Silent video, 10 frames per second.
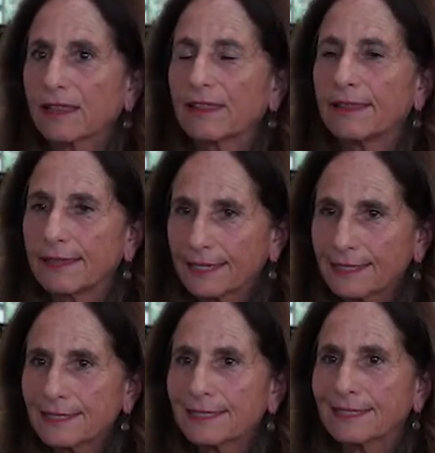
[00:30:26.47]

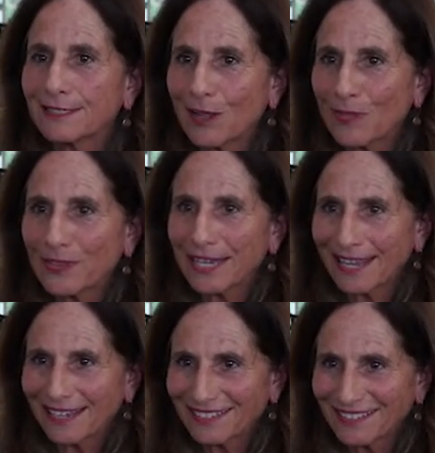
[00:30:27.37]
this is not the
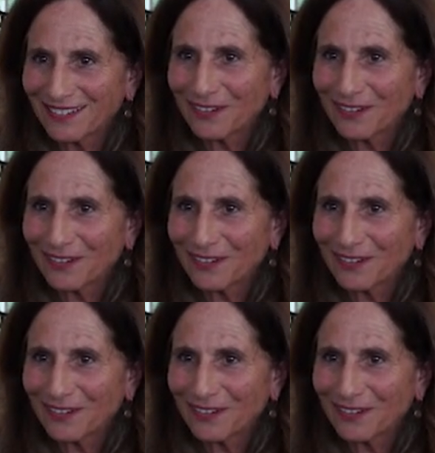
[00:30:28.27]
end